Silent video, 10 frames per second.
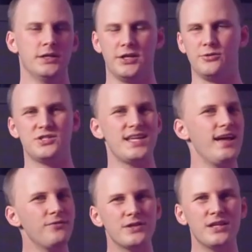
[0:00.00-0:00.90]
Just
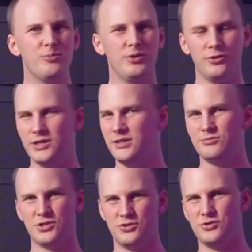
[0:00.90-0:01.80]
having the ability
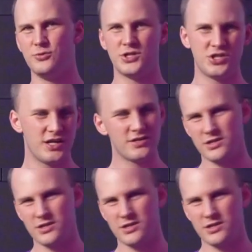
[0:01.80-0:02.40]
to do a chase